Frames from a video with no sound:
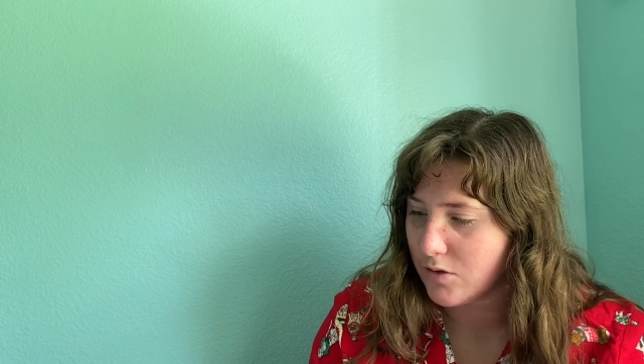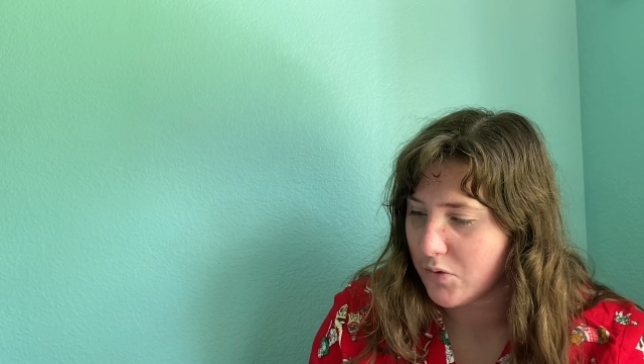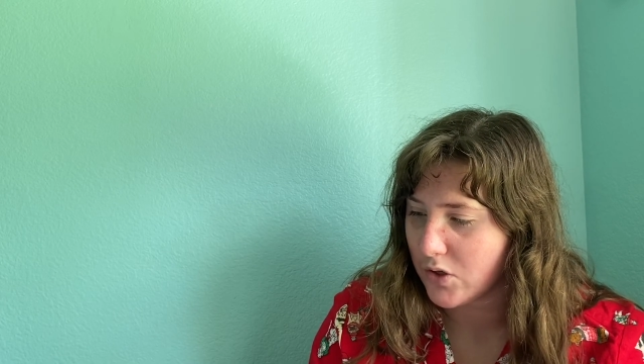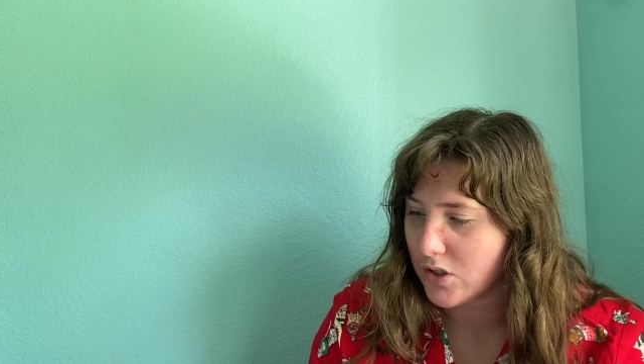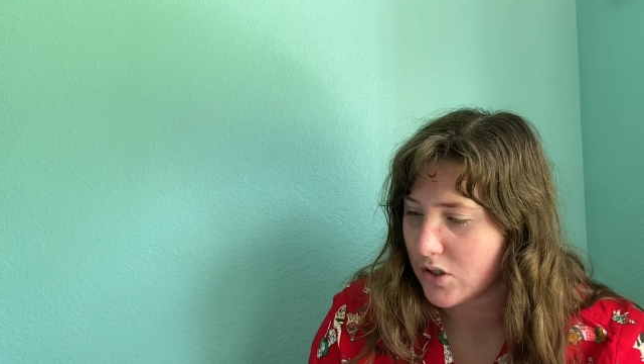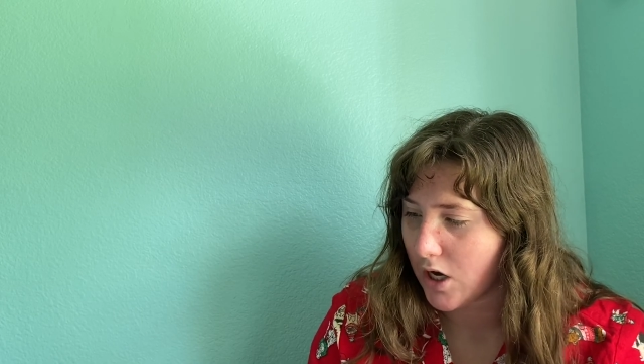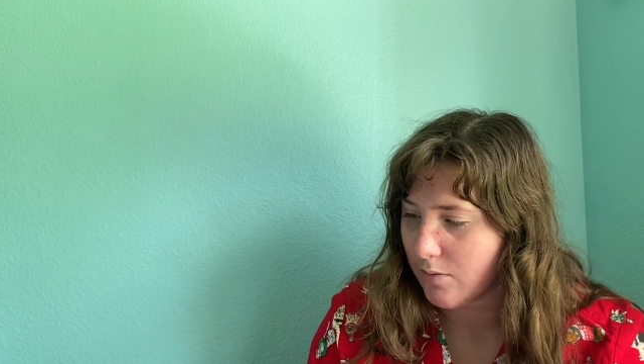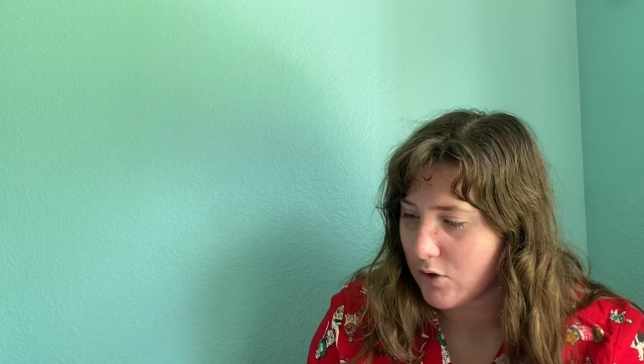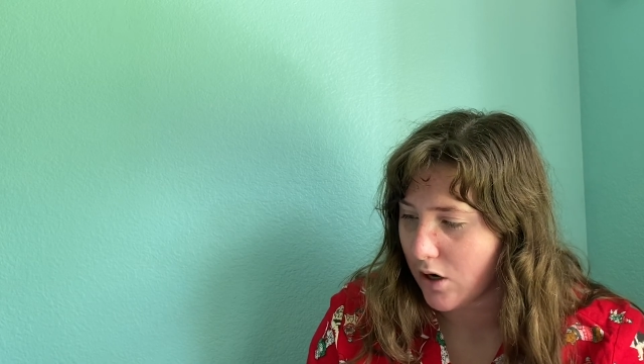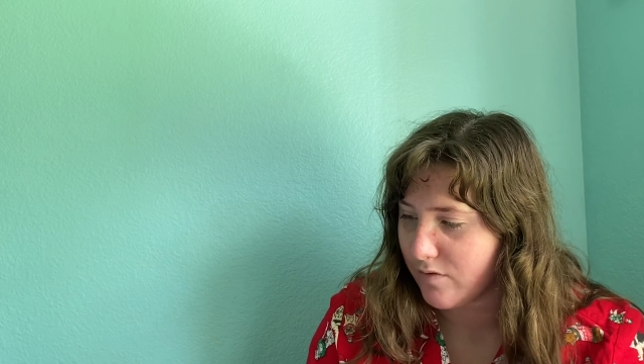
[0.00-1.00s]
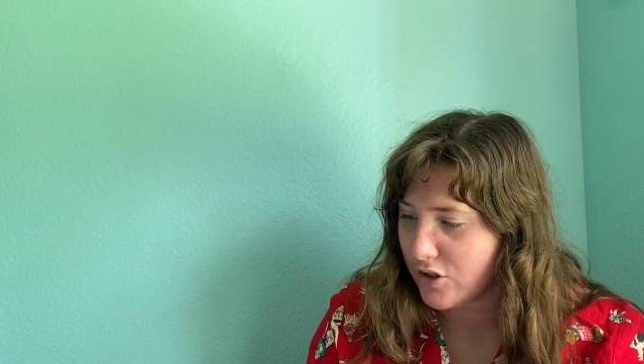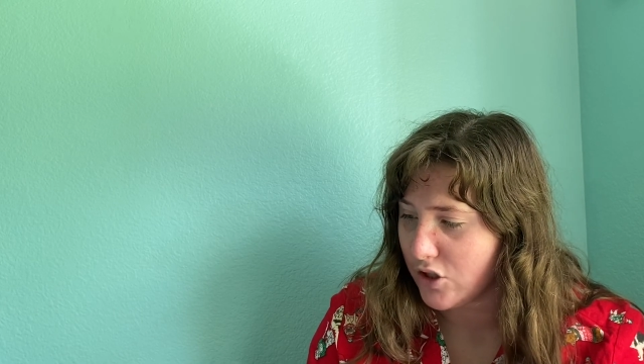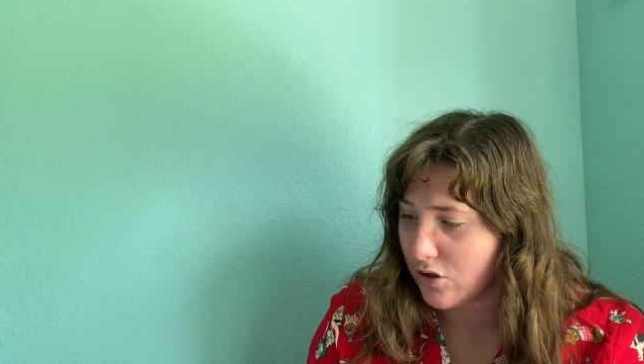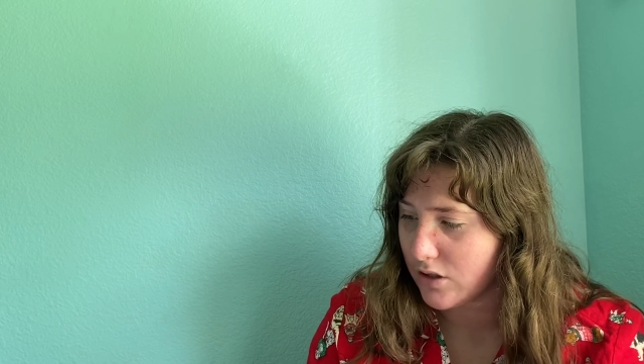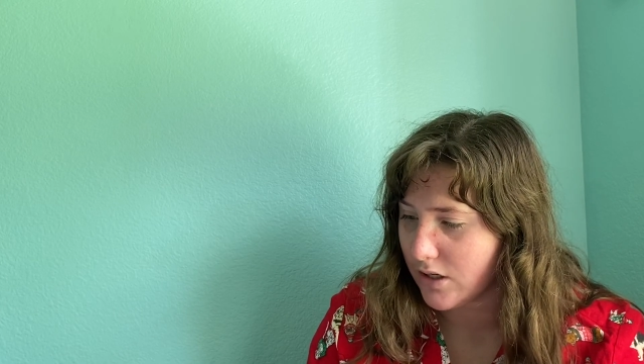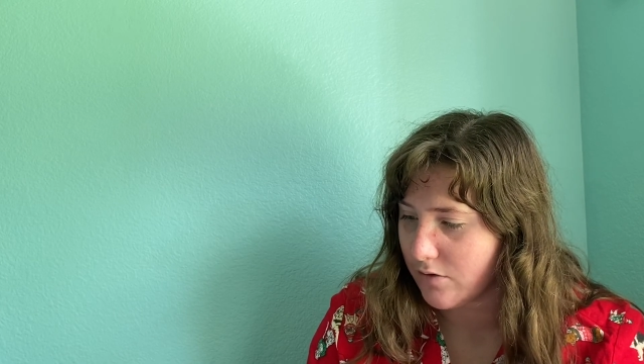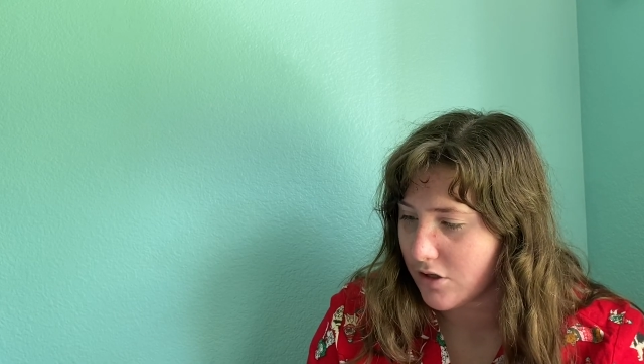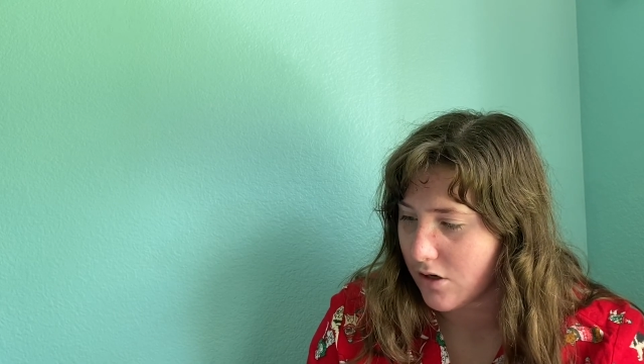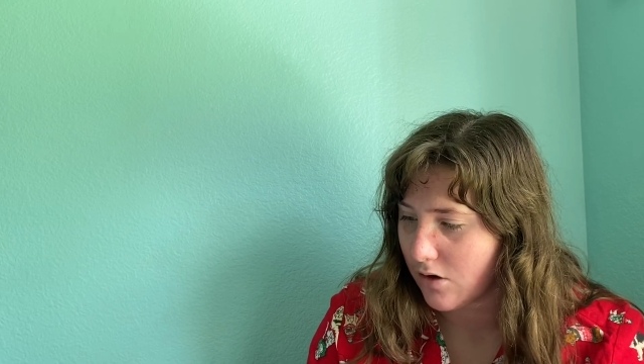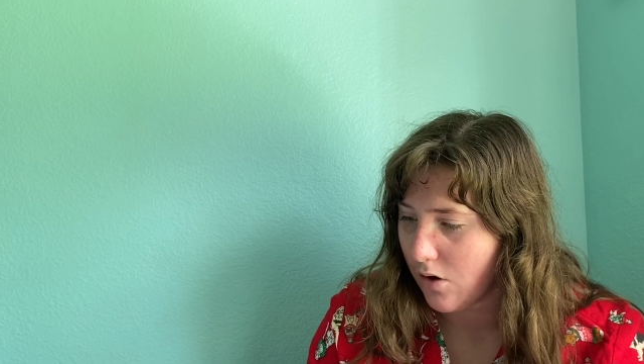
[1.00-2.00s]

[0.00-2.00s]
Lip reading: Burt stopped coughing, she looked at Risha.